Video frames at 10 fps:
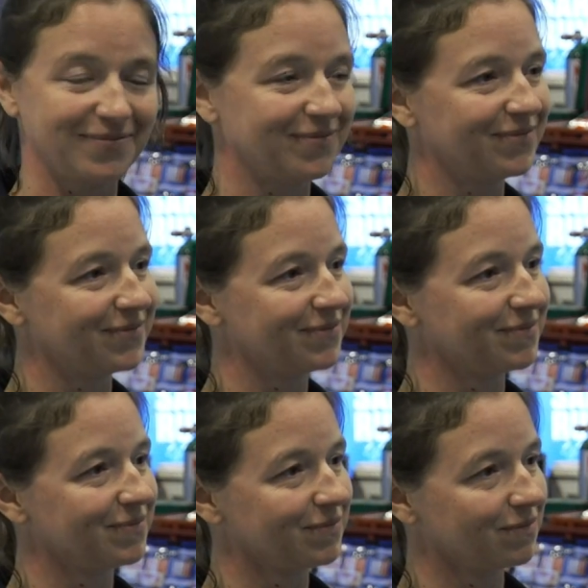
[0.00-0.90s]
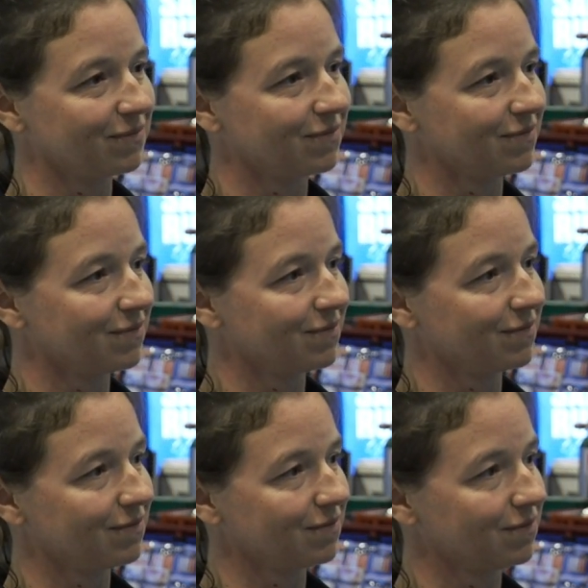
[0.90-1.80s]

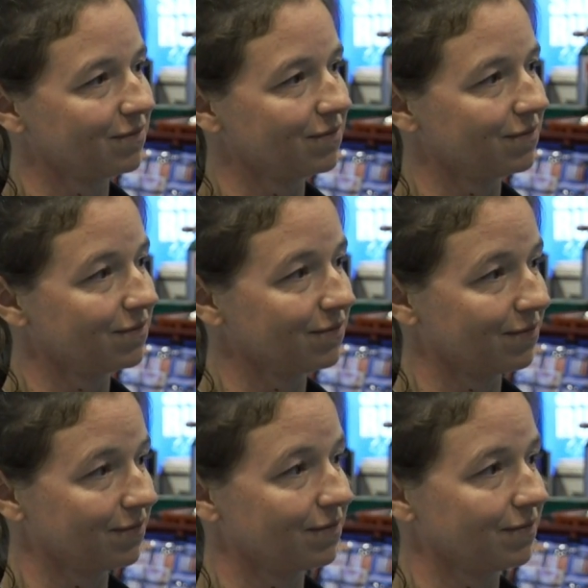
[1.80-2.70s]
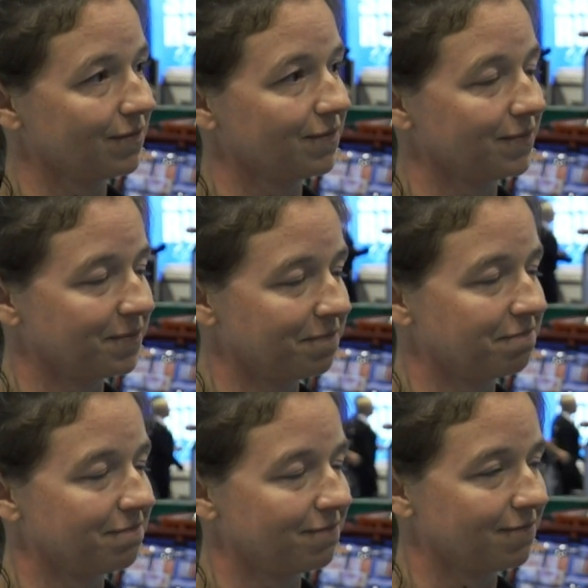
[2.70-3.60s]

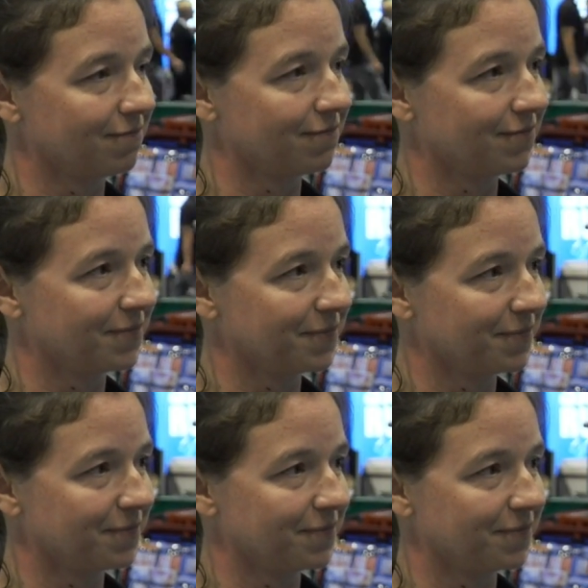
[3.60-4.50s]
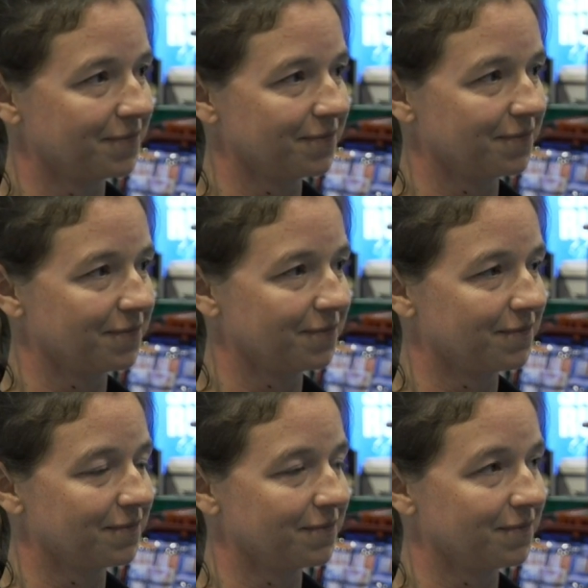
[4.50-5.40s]

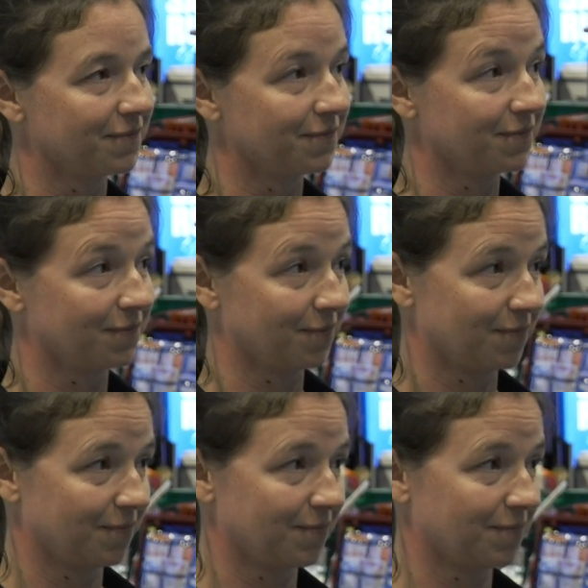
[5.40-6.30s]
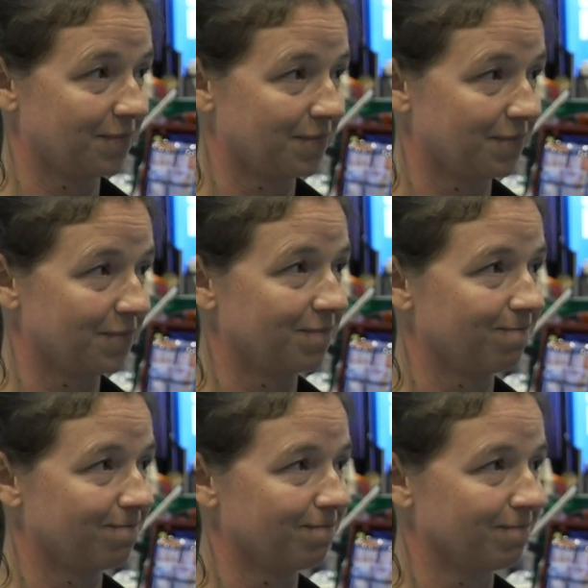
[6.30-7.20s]

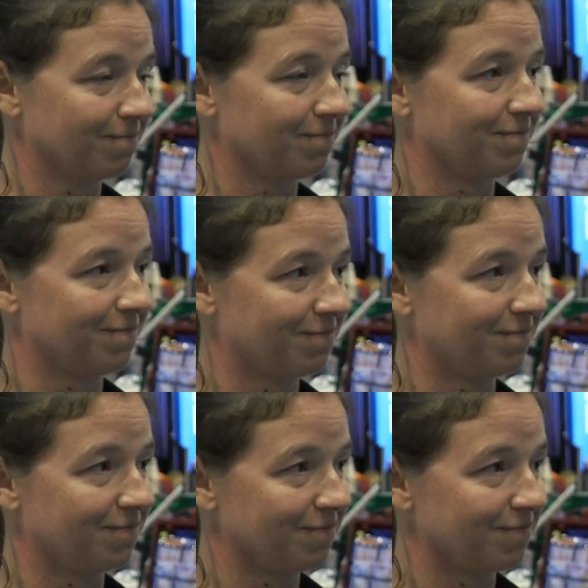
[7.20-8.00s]
The person shown says nothing.